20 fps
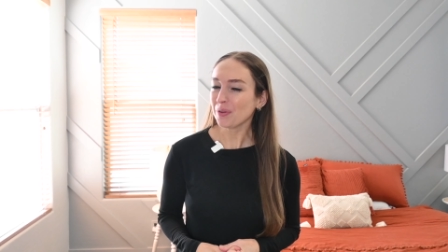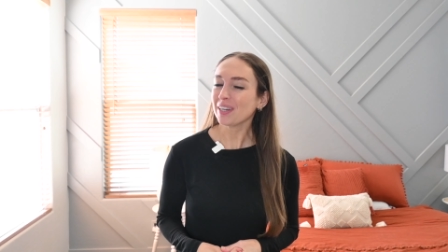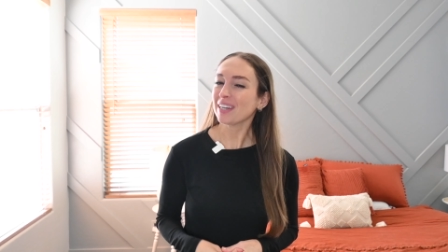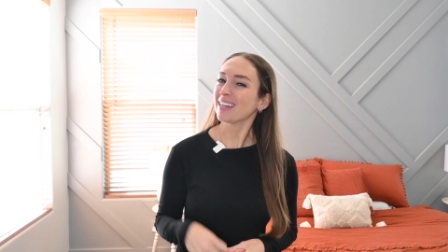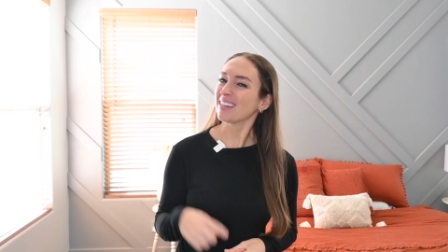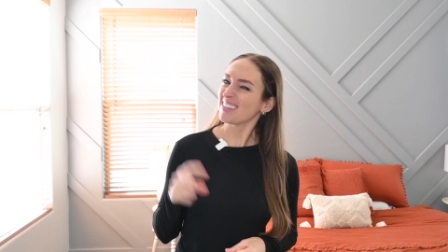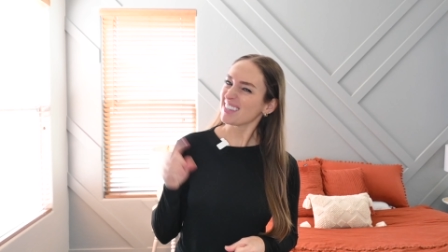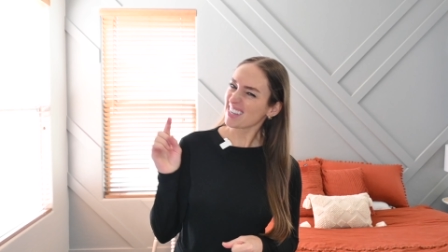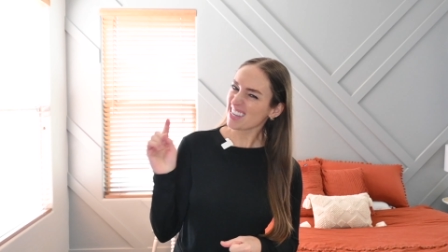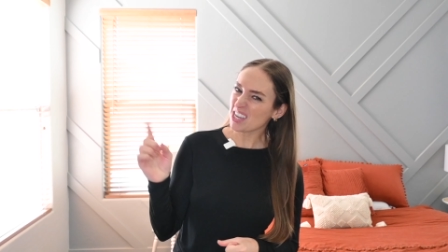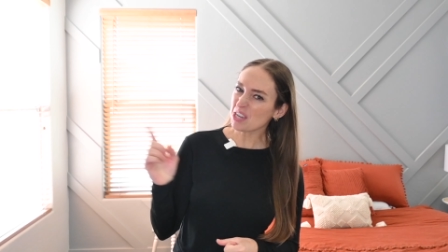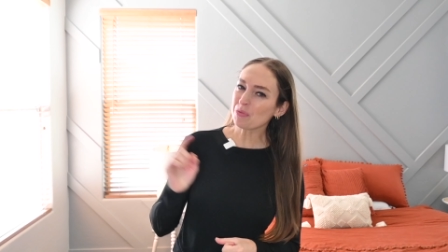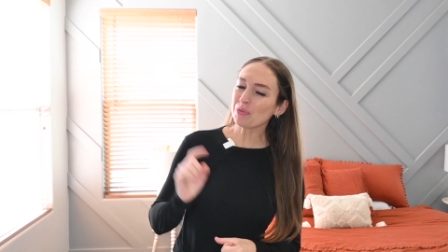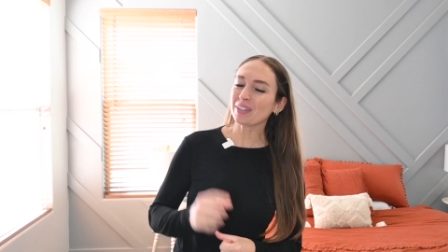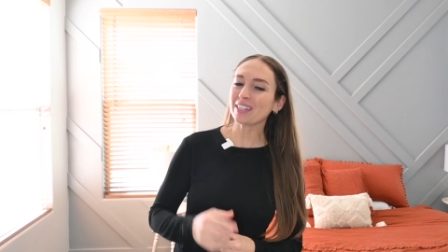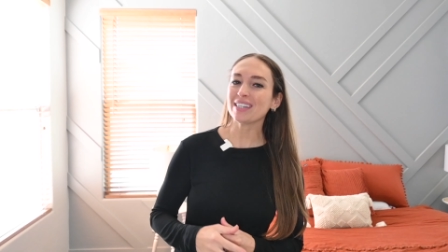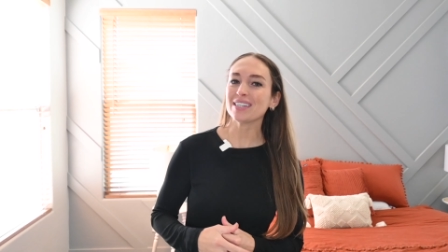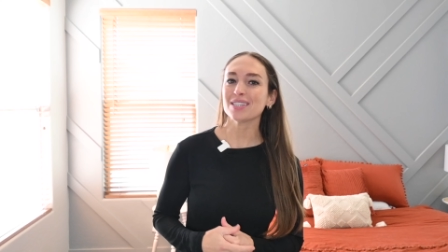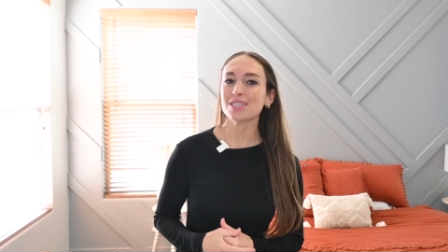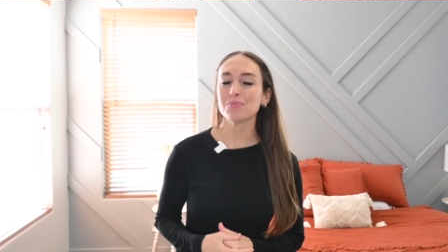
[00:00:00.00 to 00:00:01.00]
it's equally
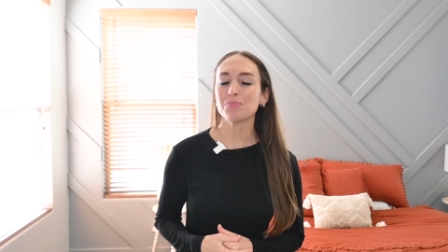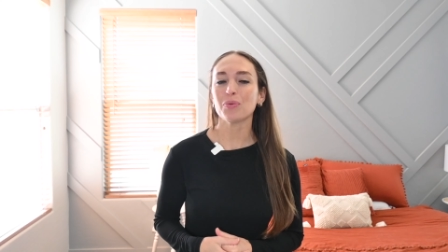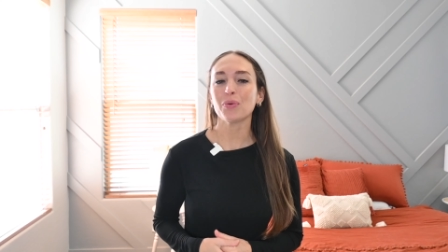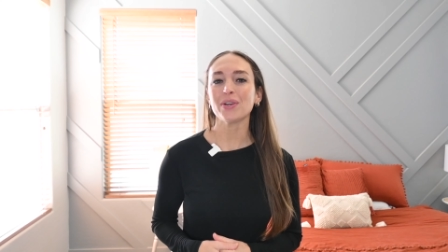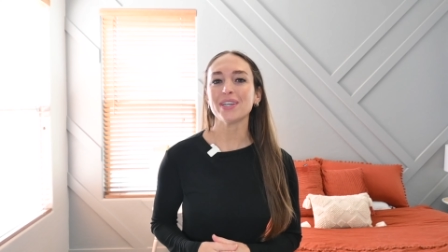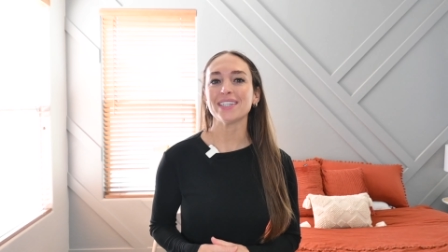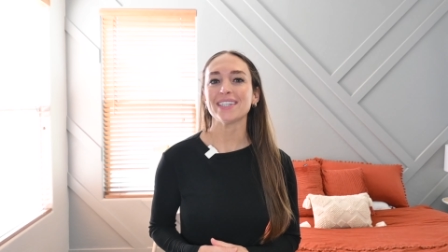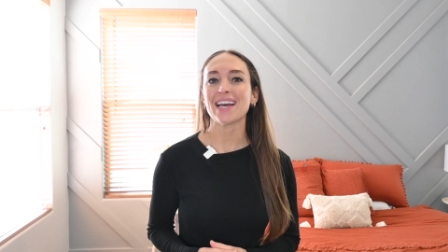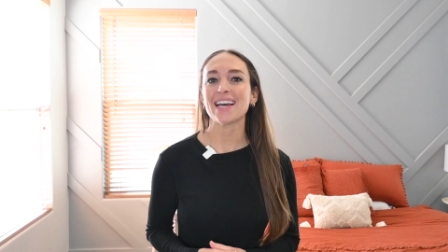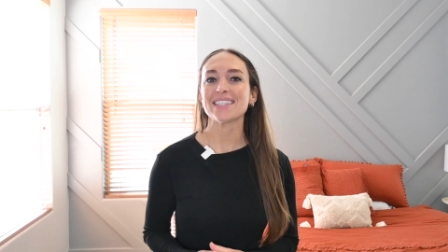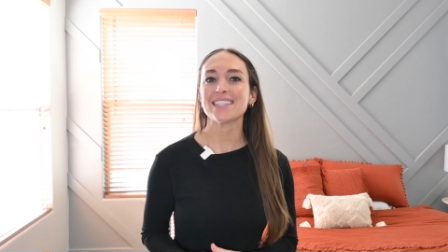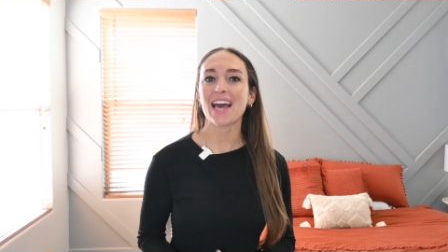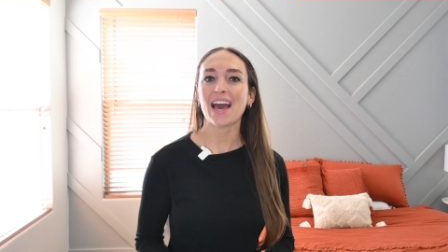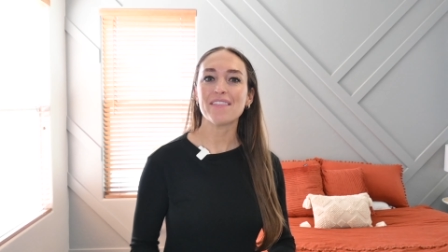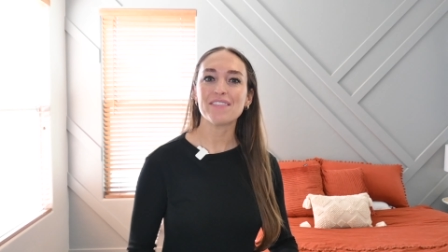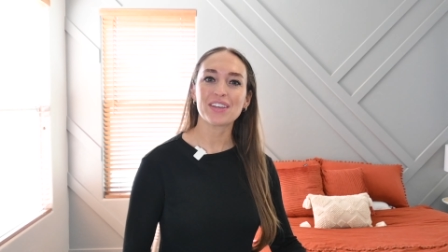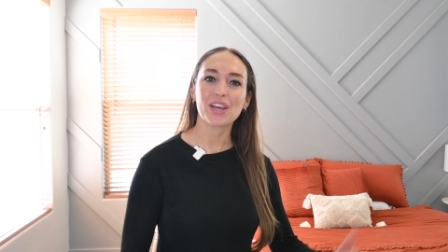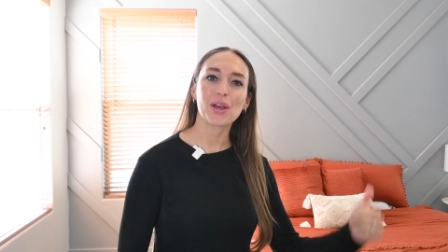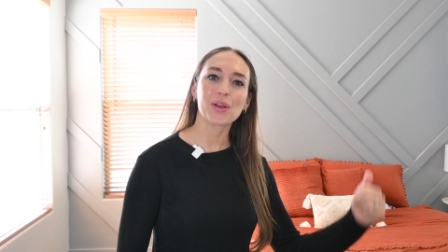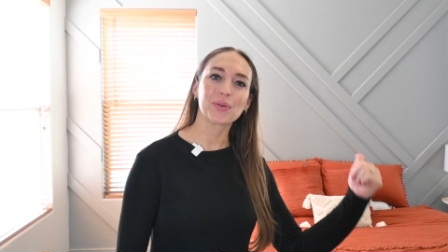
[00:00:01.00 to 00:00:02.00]
as important as
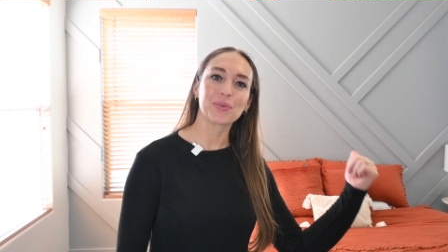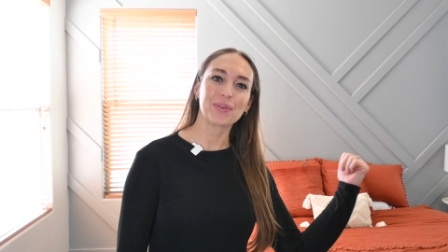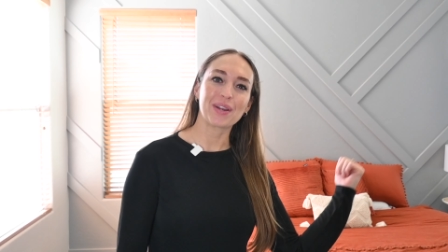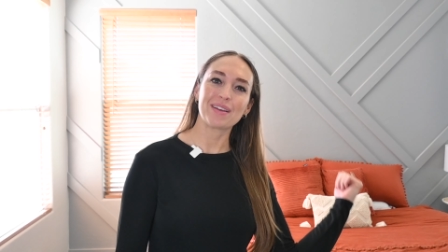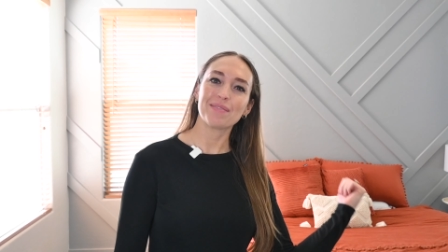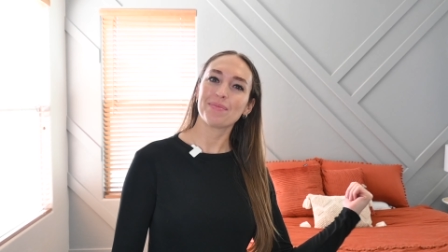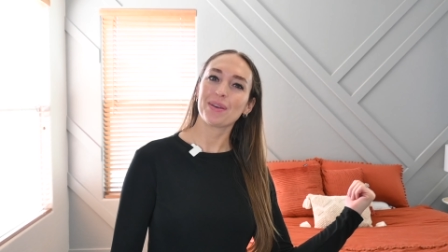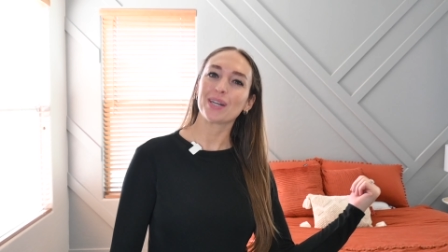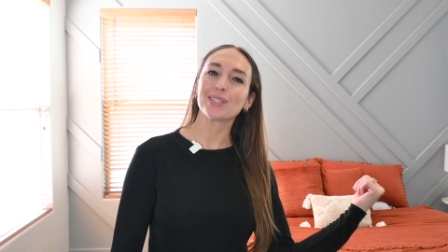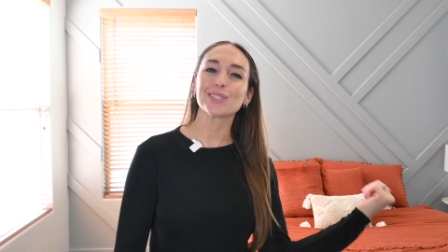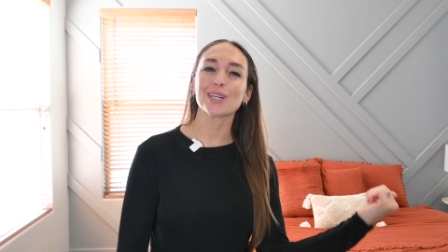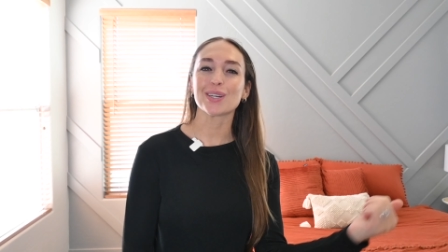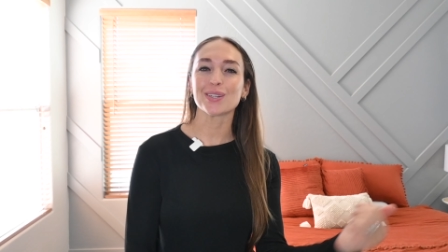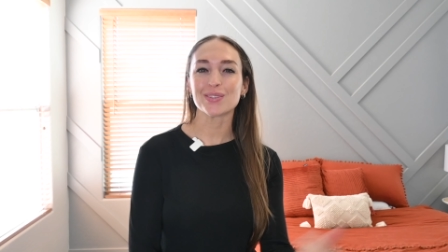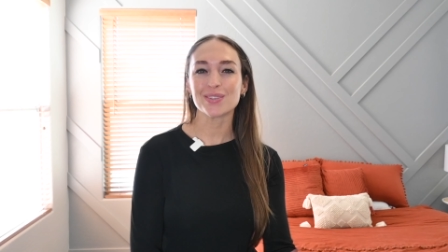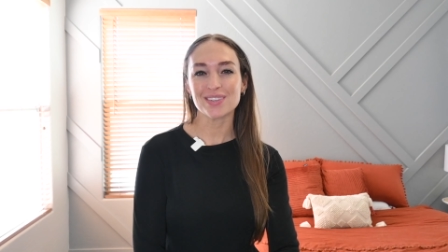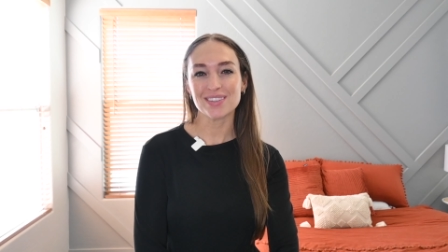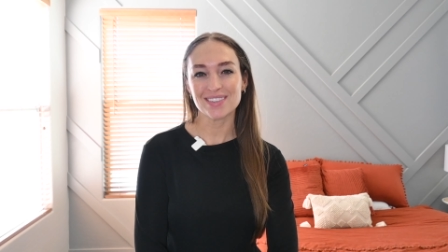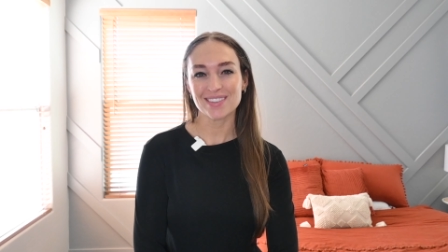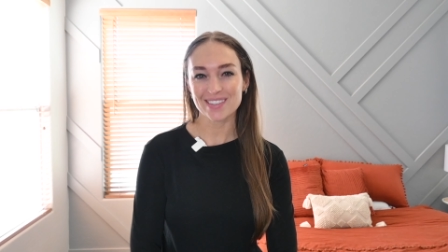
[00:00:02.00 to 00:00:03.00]
having a great pillow
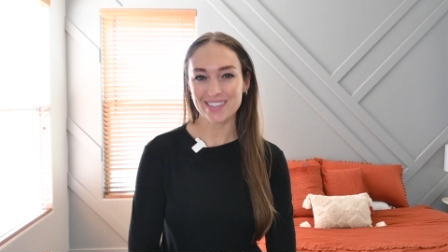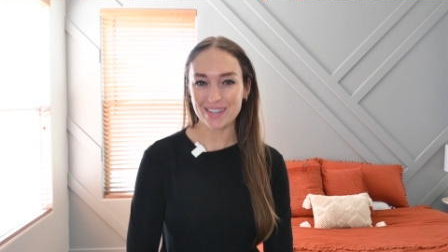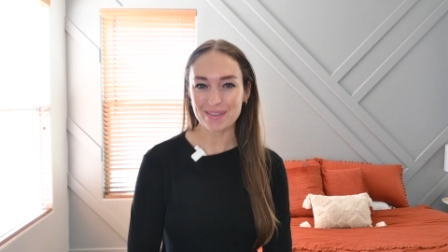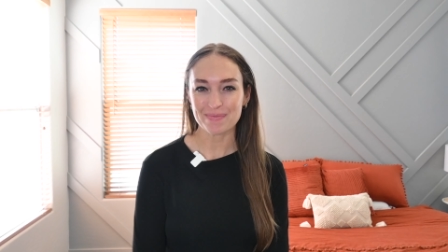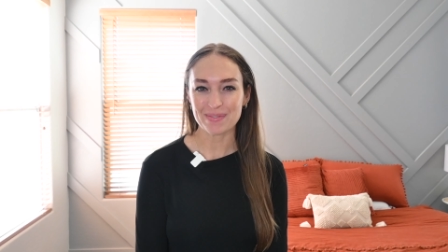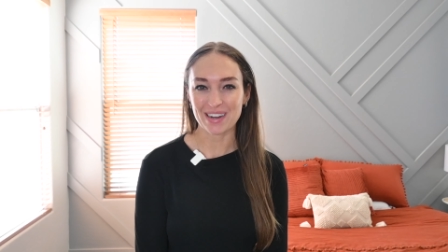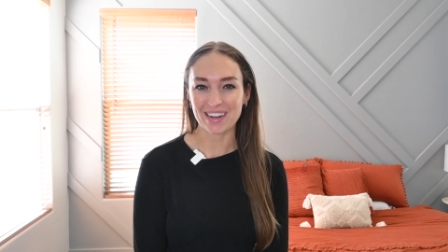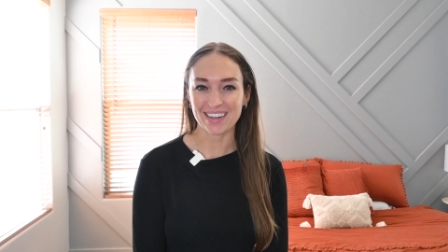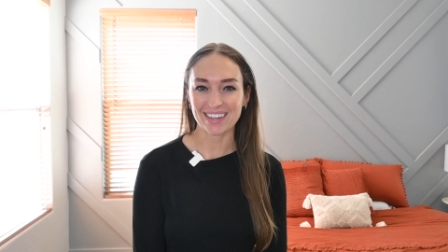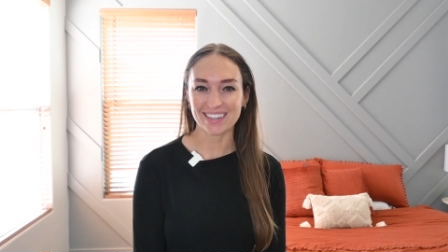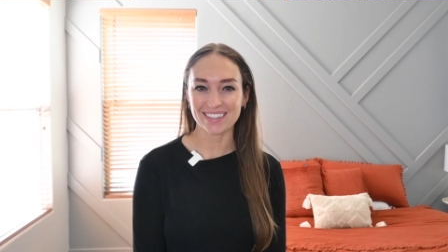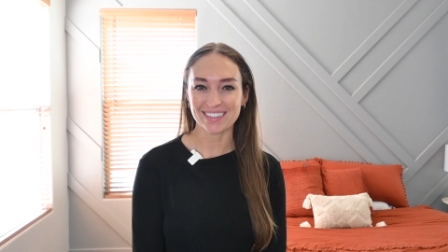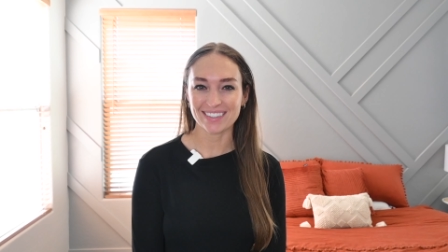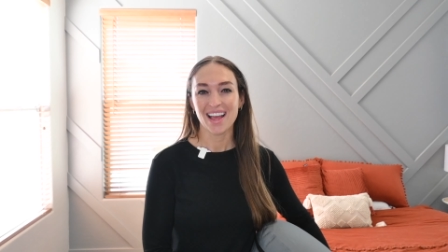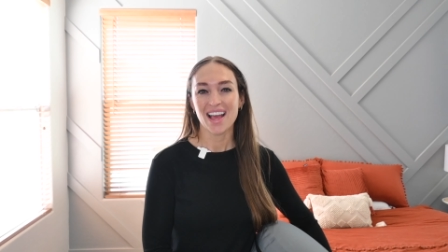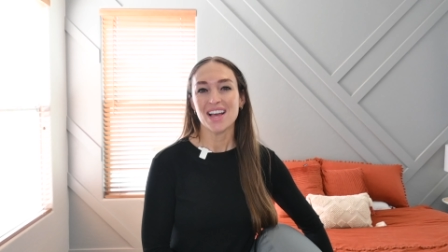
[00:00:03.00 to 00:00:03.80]
to sleep on.